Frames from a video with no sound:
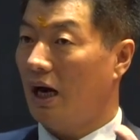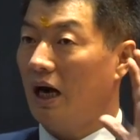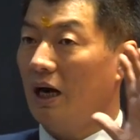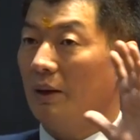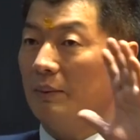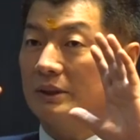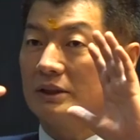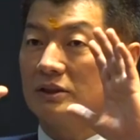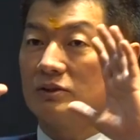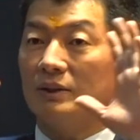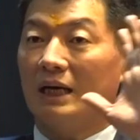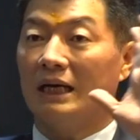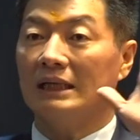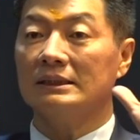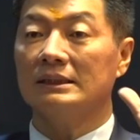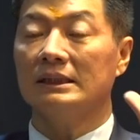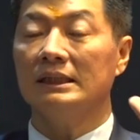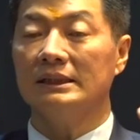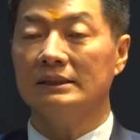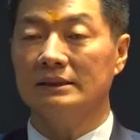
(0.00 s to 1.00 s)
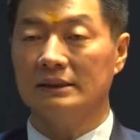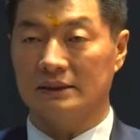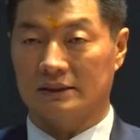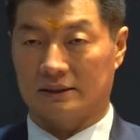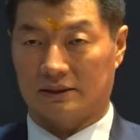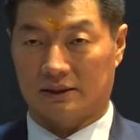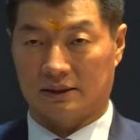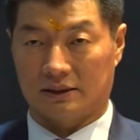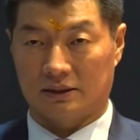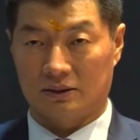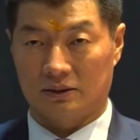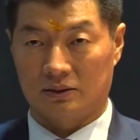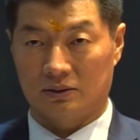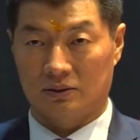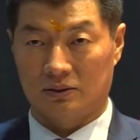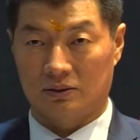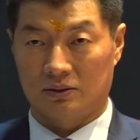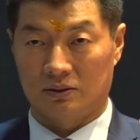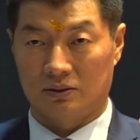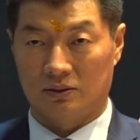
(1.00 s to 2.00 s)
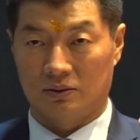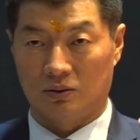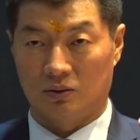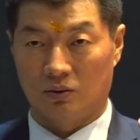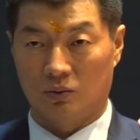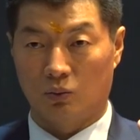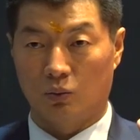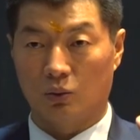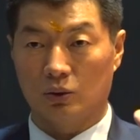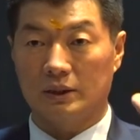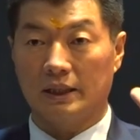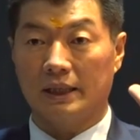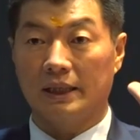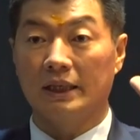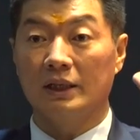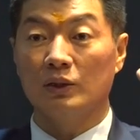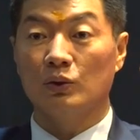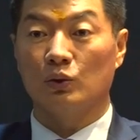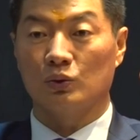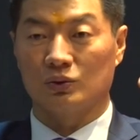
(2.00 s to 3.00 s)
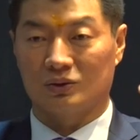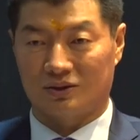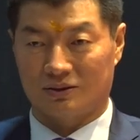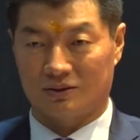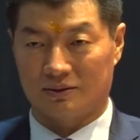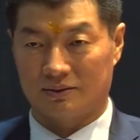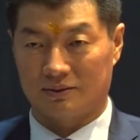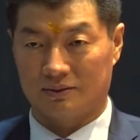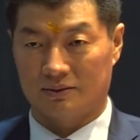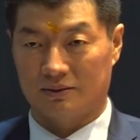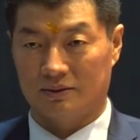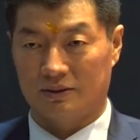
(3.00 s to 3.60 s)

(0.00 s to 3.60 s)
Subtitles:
our translators were the heroes.